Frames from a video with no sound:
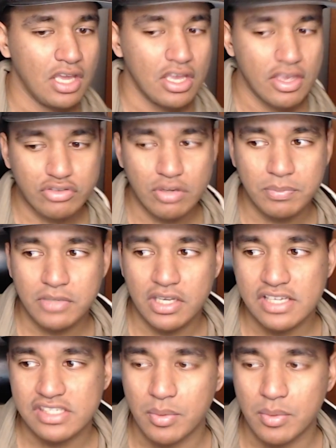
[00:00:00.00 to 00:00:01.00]
A script kiddie
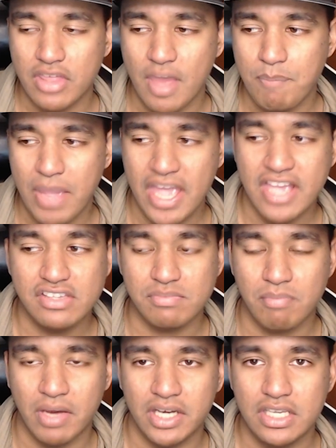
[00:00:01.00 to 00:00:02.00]
is somebody that pays
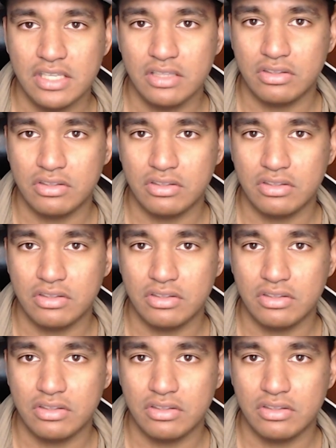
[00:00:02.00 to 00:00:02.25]
money